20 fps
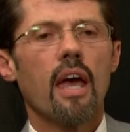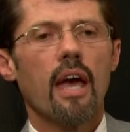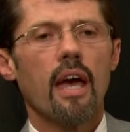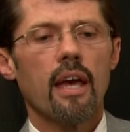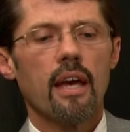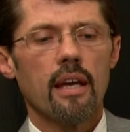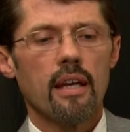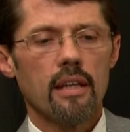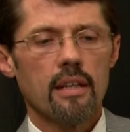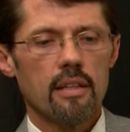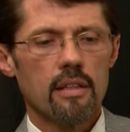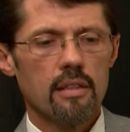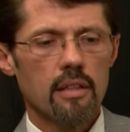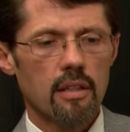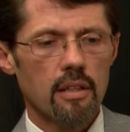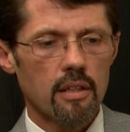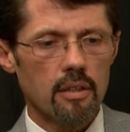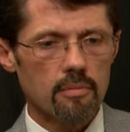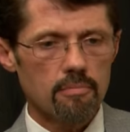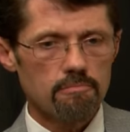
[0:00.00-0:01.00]
And
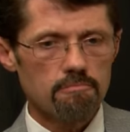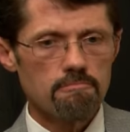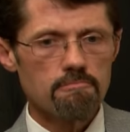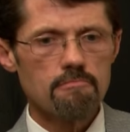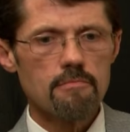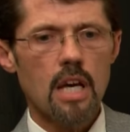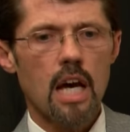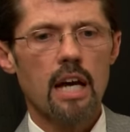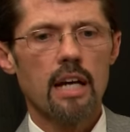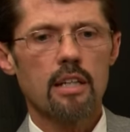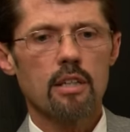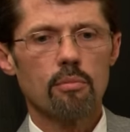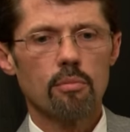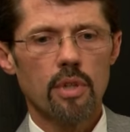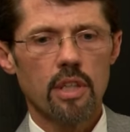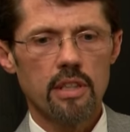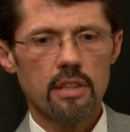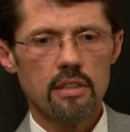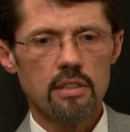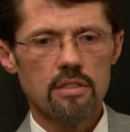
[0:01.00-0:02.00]
I
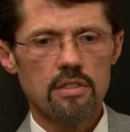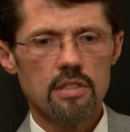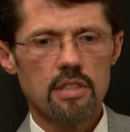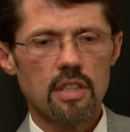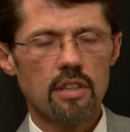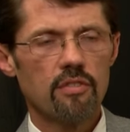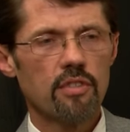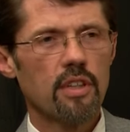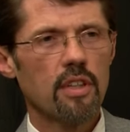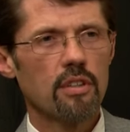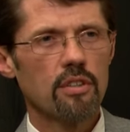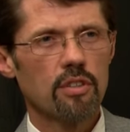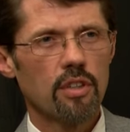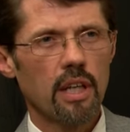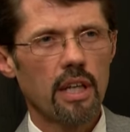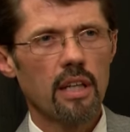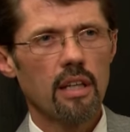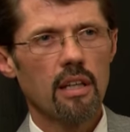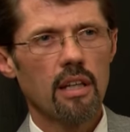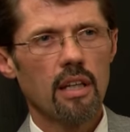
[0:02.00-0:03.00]
completed the certificate
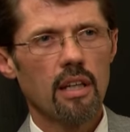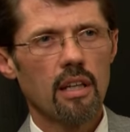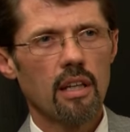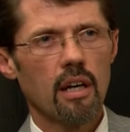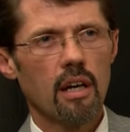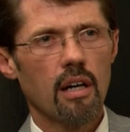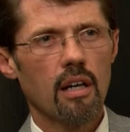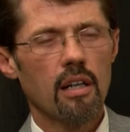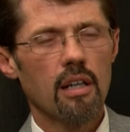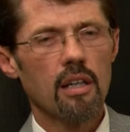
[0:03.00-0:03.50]
training